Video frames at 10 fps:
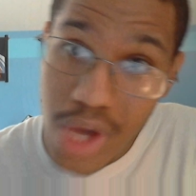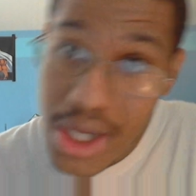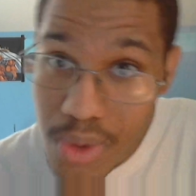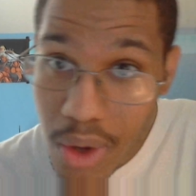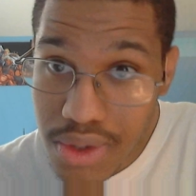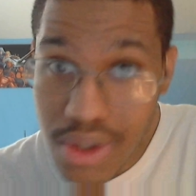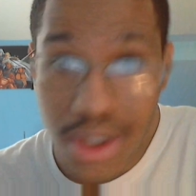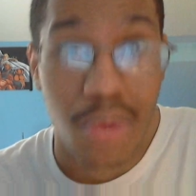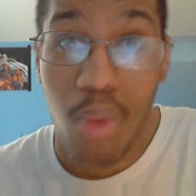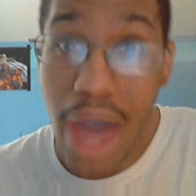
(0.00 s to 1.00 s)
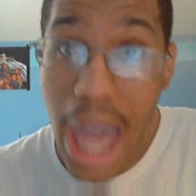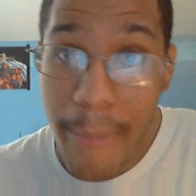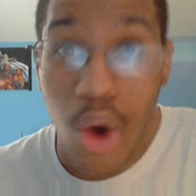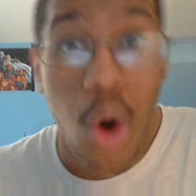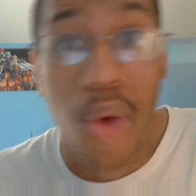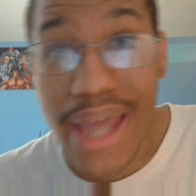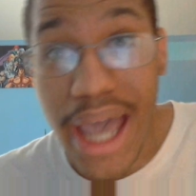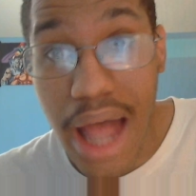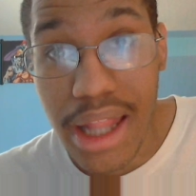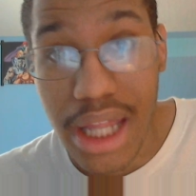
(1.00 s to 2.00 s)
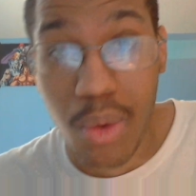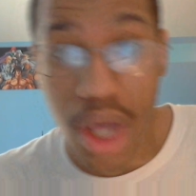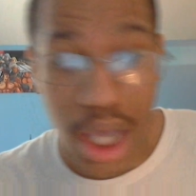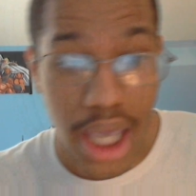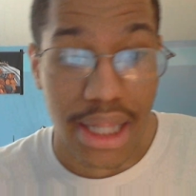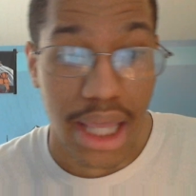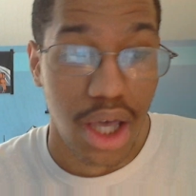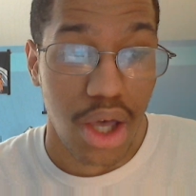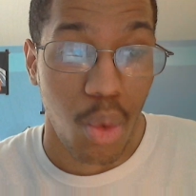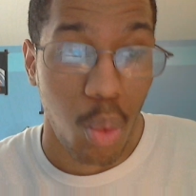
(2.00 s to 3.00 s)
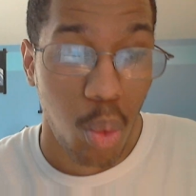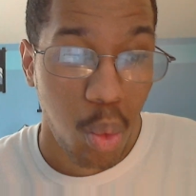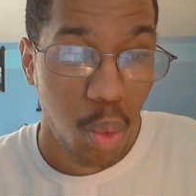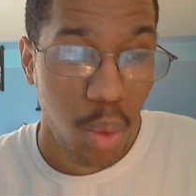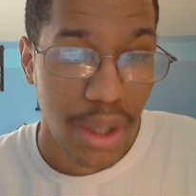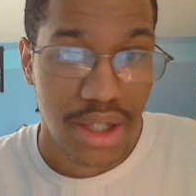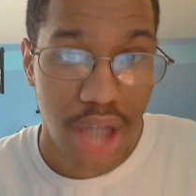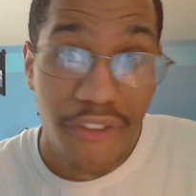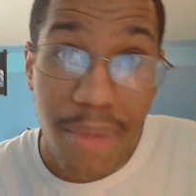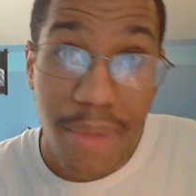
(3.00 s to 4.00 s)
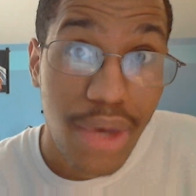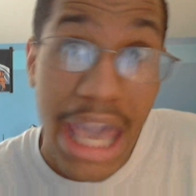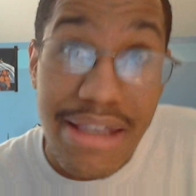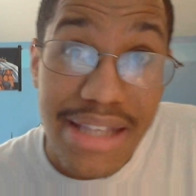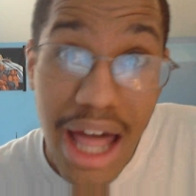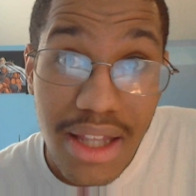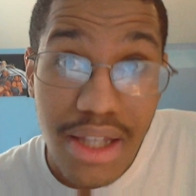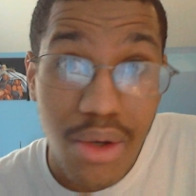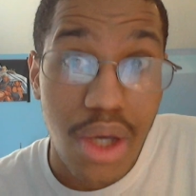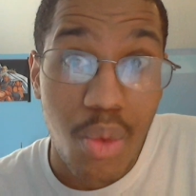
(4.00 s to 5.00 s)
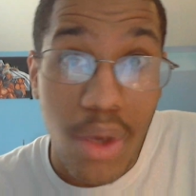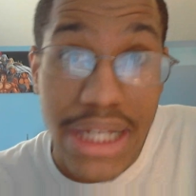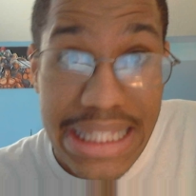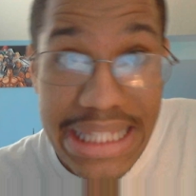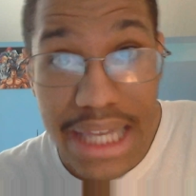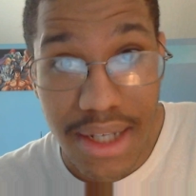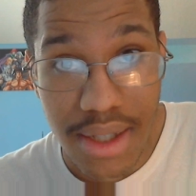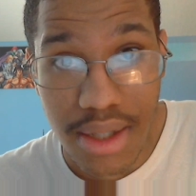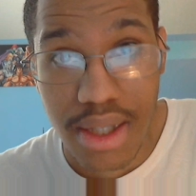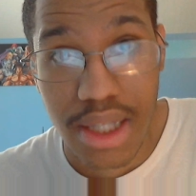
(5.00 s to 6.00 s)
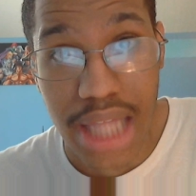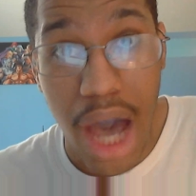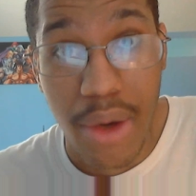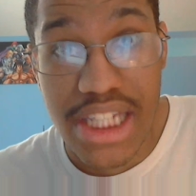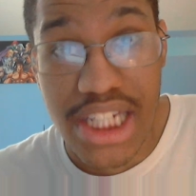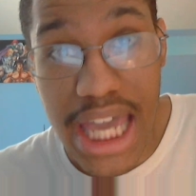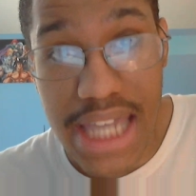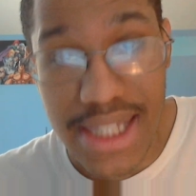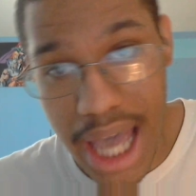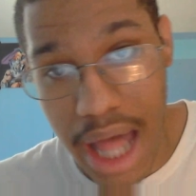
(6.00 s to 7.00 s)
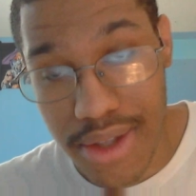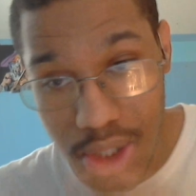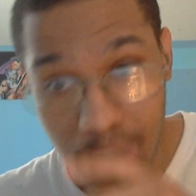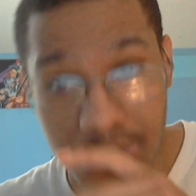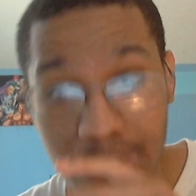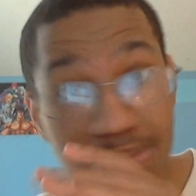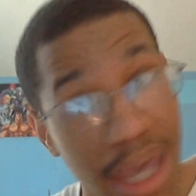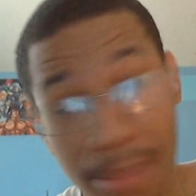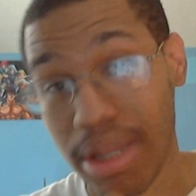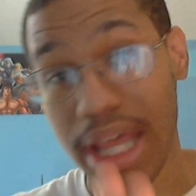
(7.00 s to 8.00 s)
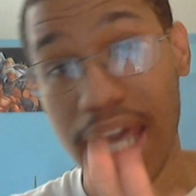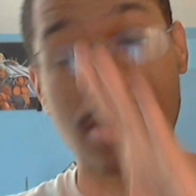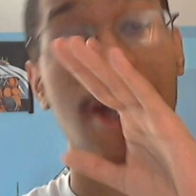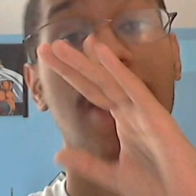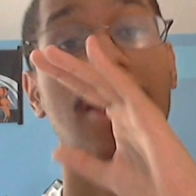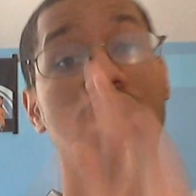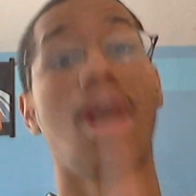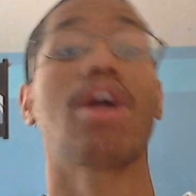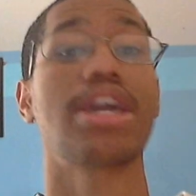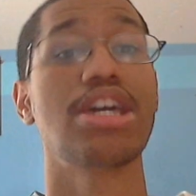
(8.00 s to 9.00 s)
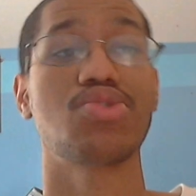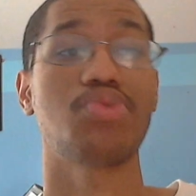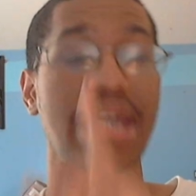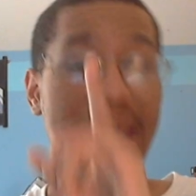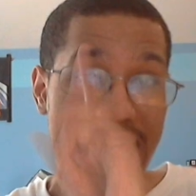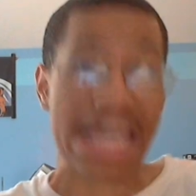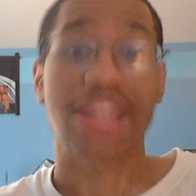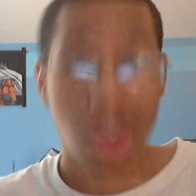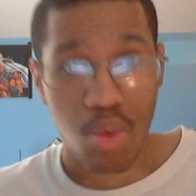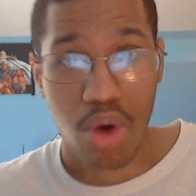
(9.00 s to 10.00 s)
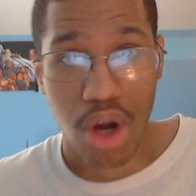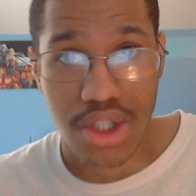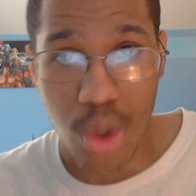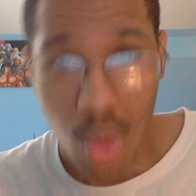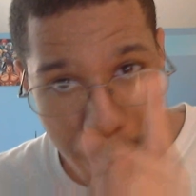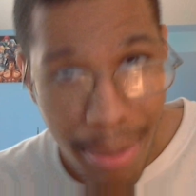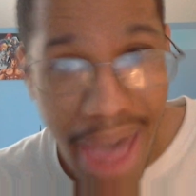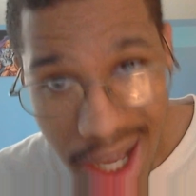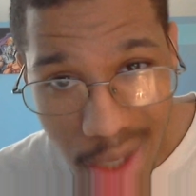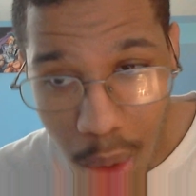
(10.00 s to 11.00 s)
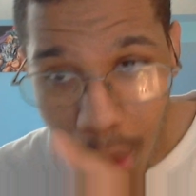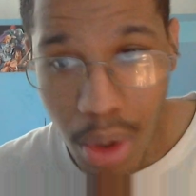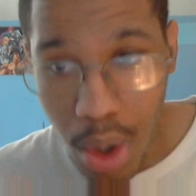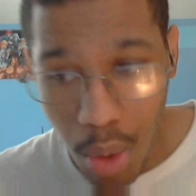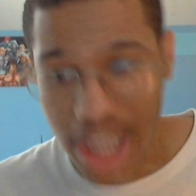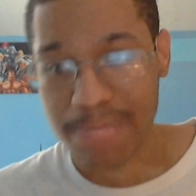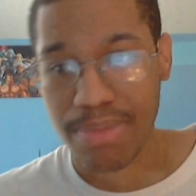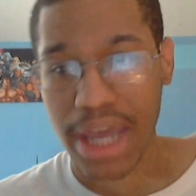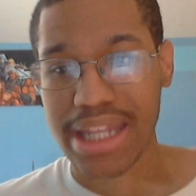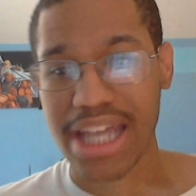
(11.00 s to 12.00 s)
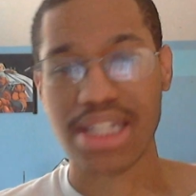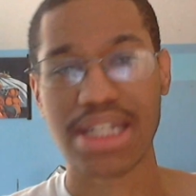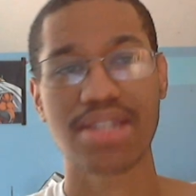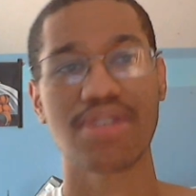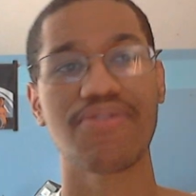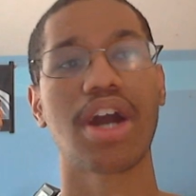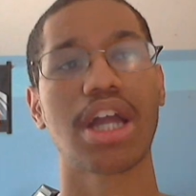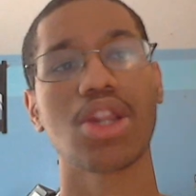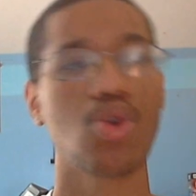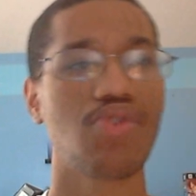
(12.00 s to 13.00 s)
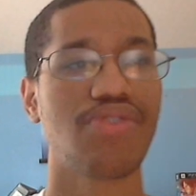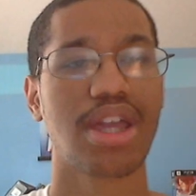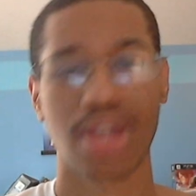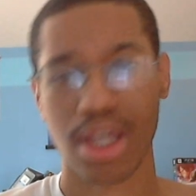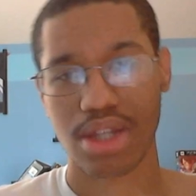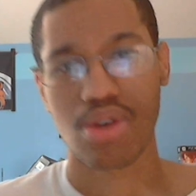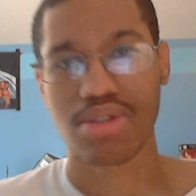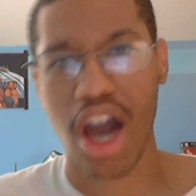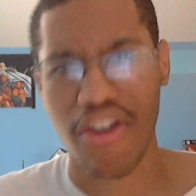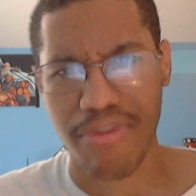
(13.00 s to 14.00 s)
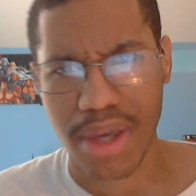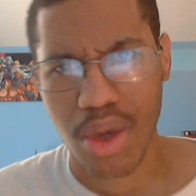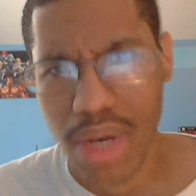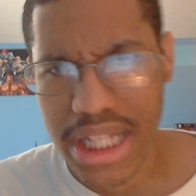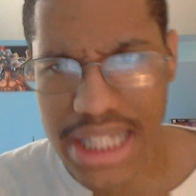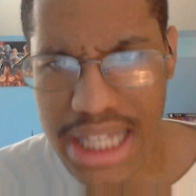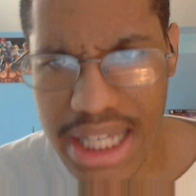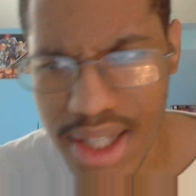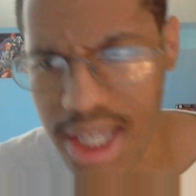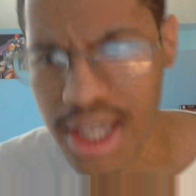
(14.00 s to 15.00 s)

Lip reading: Dressrosa and what happened on the island. And like, when Darth Maul came to the island, what he did. And how he changed the island. So some big plays. Dark history in the works. Rebecca will explain that shit to fucking Luffy and you know, Doflamingo and what he did,